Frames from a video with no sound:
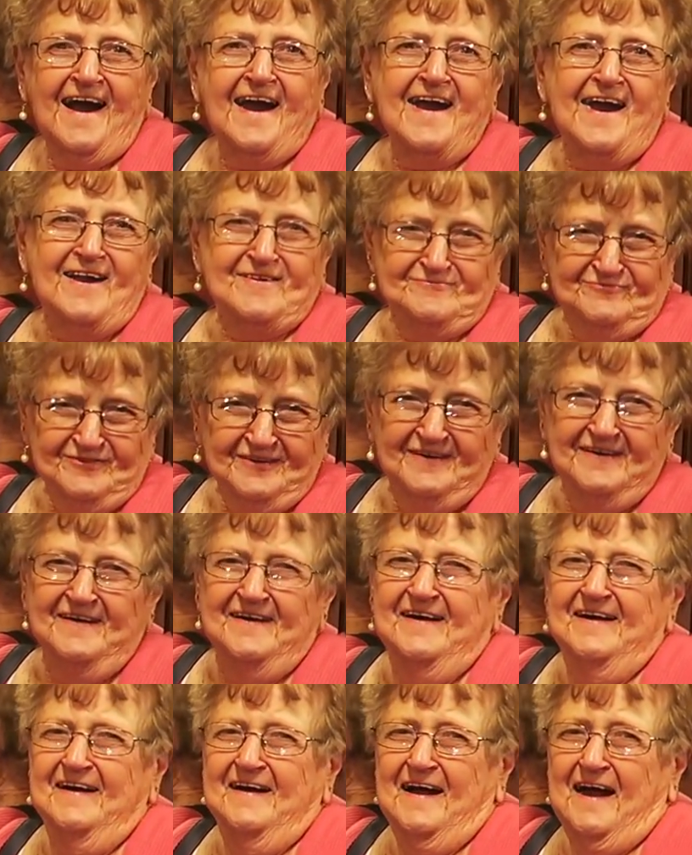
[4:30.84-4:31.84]
I had fun.
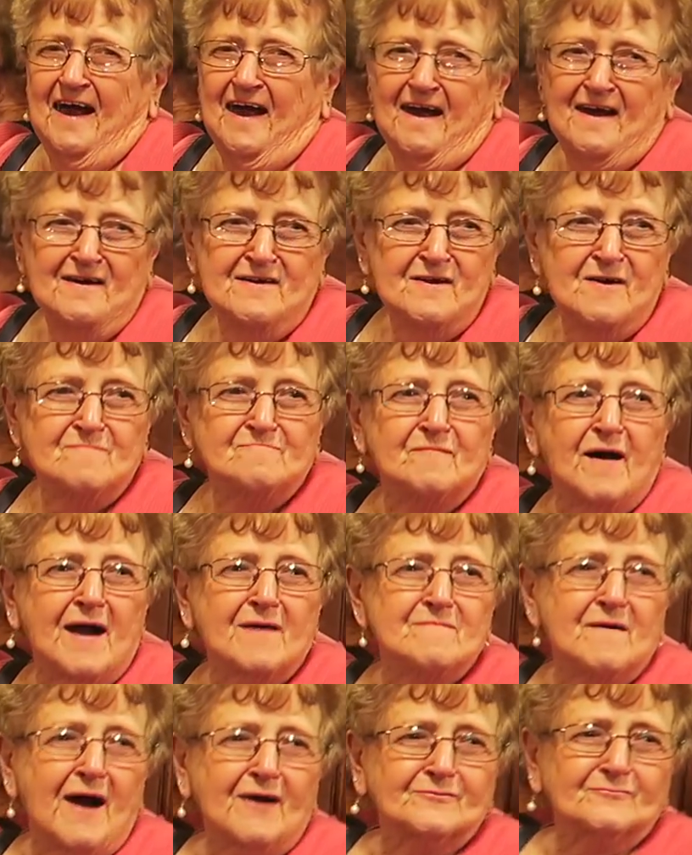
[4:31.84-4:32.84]

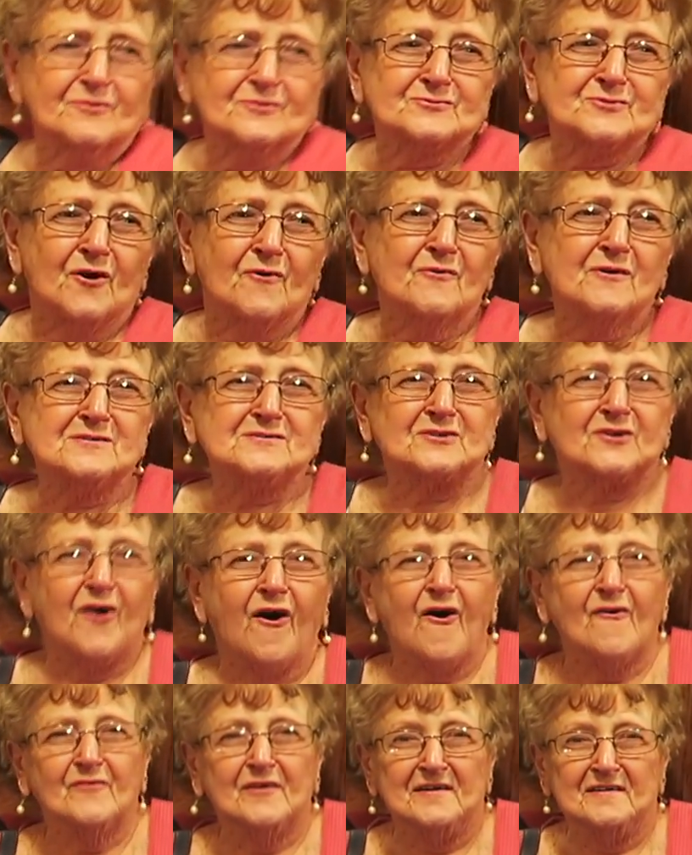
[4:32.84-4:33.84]
My mouth was always
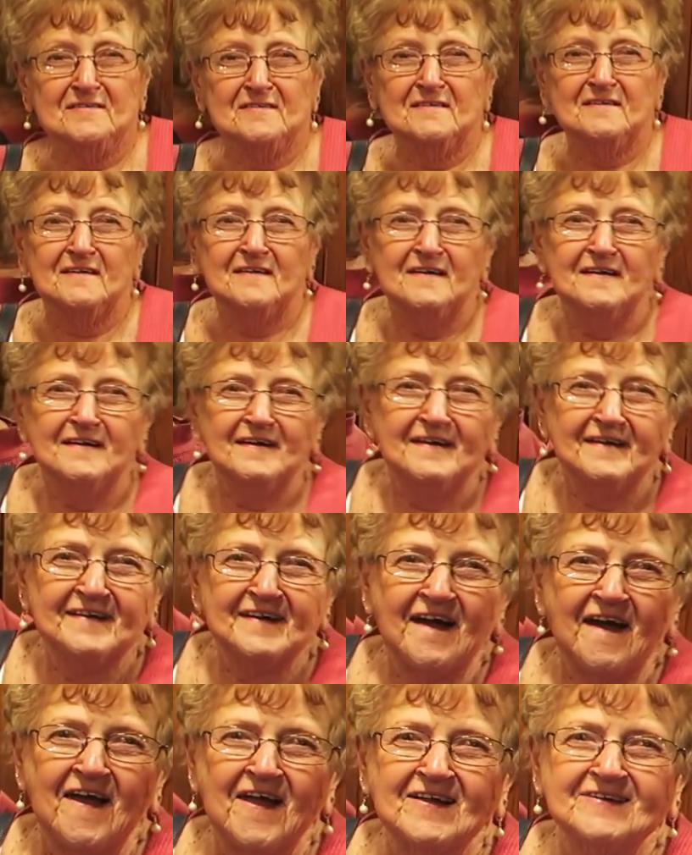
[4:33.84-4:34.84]
going. It
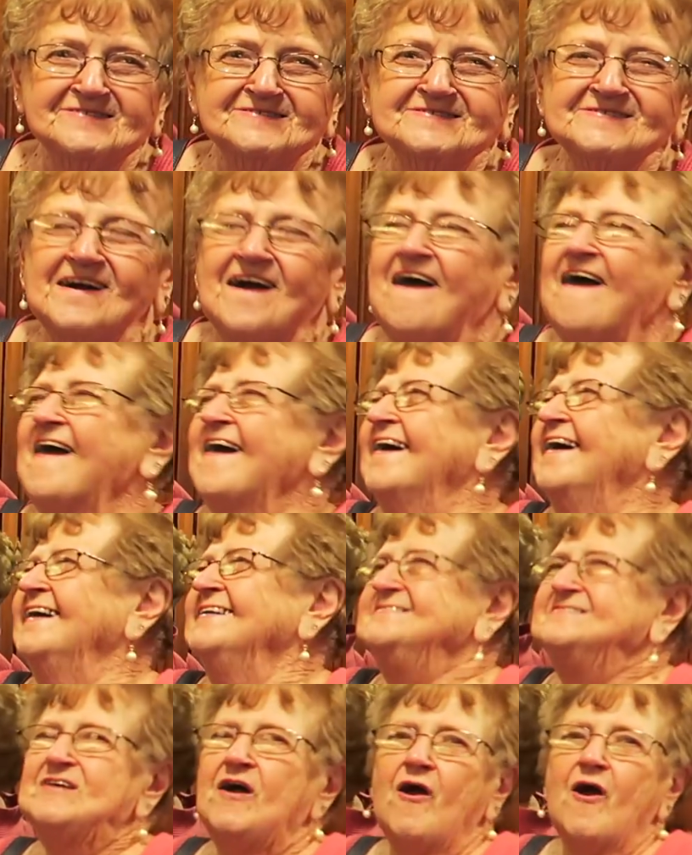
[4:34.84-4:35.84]
really was. She's
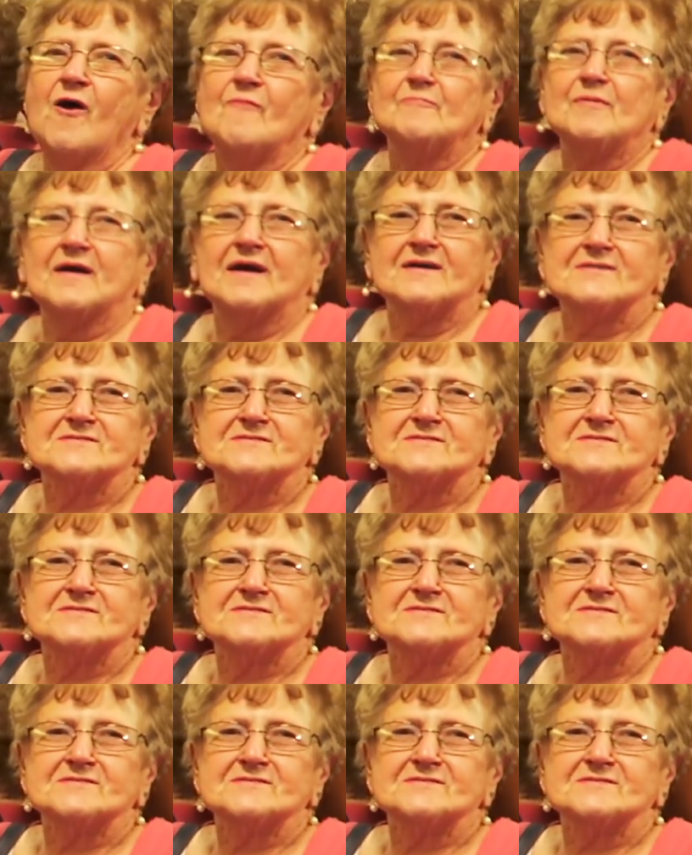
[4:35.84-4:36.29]
not kidding.